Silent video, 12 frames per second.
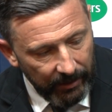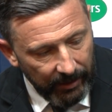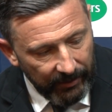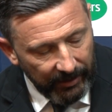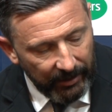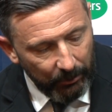I
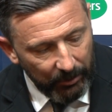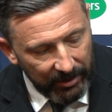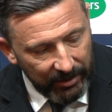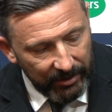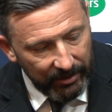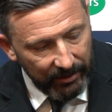think it
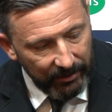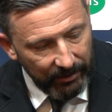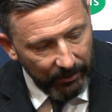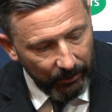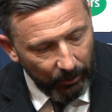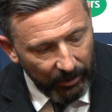was
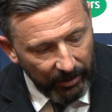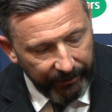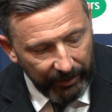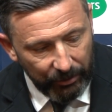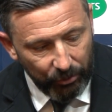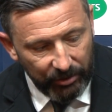one of the
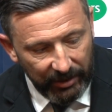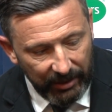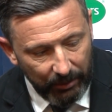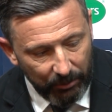officials said